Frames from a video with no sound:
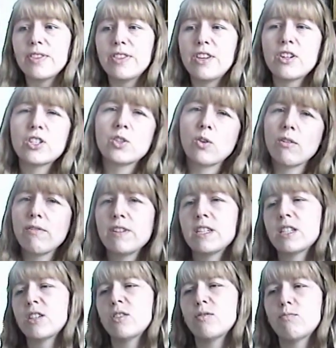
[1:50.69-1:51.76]
there's sort of
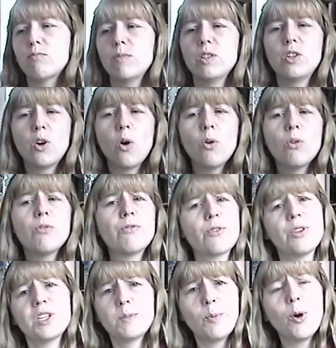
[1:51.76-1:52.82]
this goal for
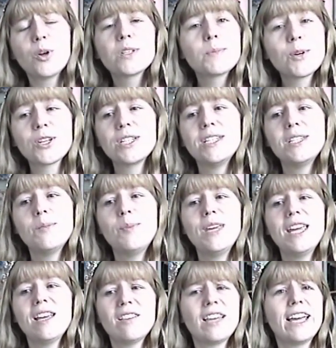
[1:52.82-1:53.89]
the spokesperson to
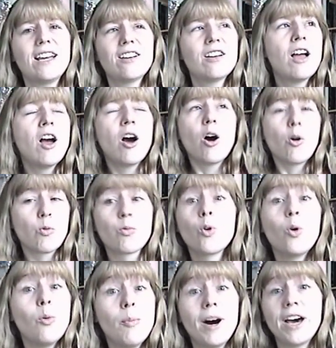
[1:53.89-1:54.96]
be, like, a
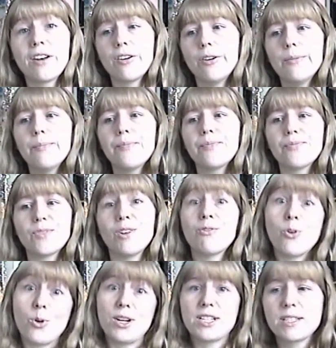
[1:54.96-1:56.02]
role model, of
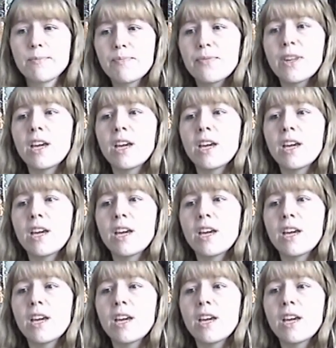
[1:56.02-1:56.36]
course.